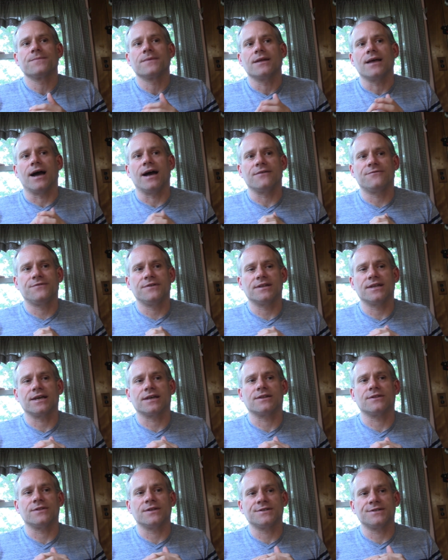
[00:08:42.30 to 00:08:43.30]
I feel
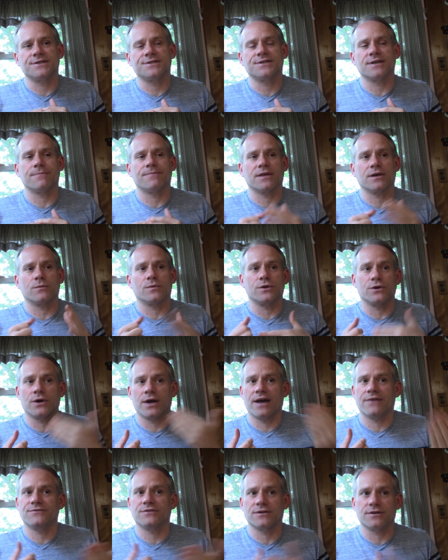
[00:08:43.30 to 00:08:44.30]
like this is something where you
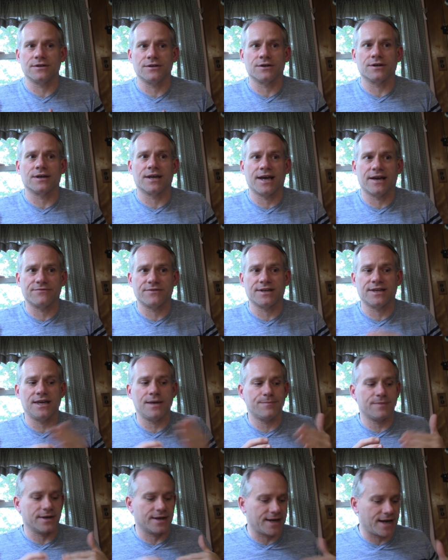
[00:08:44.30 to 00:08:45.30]
have to you're going to have to
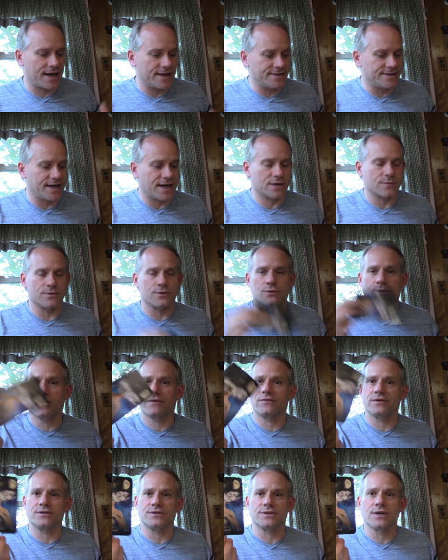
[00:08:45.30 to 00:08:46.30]
keep in contact with
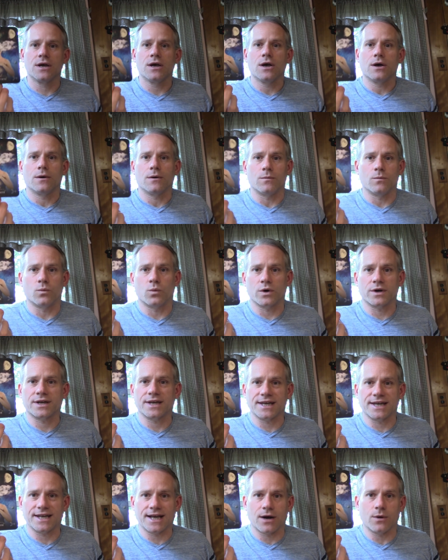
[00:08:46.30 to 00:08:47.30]
whoever's
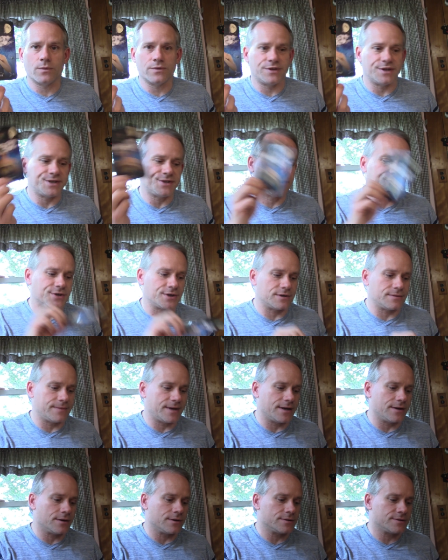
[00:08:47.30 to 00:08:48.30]
working it out with
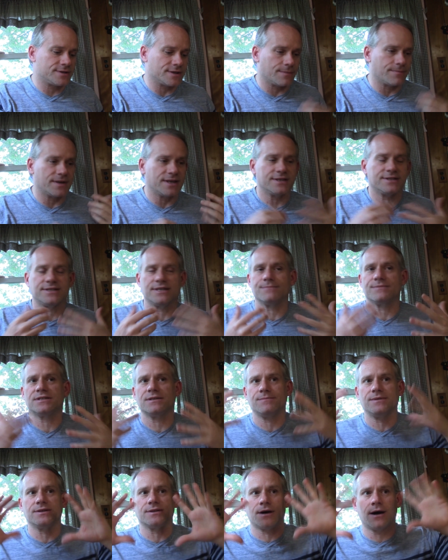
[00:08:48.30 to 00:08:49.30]
discernment. Somebody seems
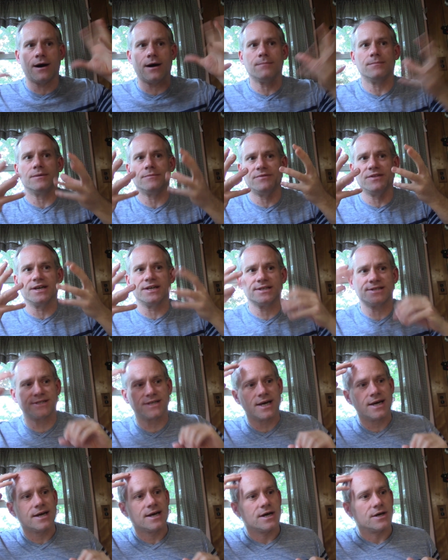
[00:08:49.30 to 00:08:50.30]
to be the hub of
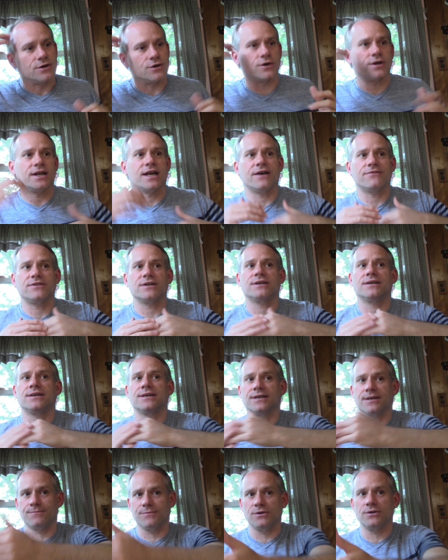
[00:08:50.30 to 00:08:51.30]
this, you're going to have to
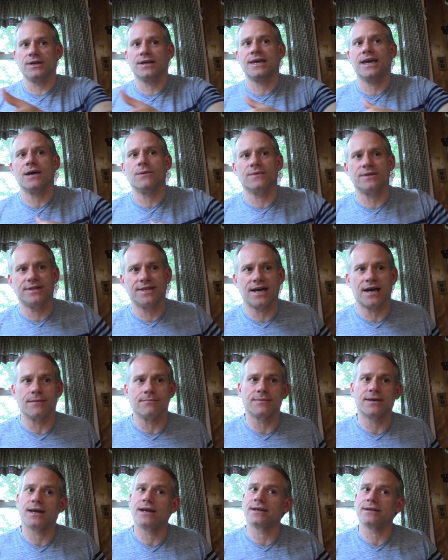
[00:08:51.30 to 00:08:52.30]
communicate with
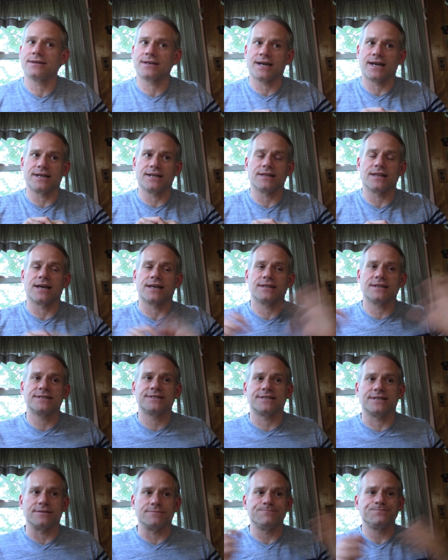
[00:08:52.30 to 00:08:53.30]
them, kind of like,
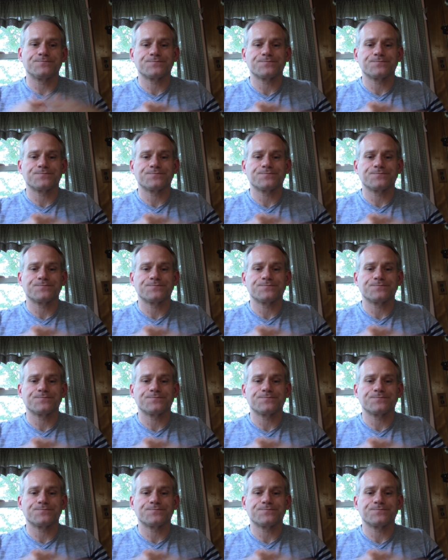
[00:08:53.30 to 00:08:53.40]
listen,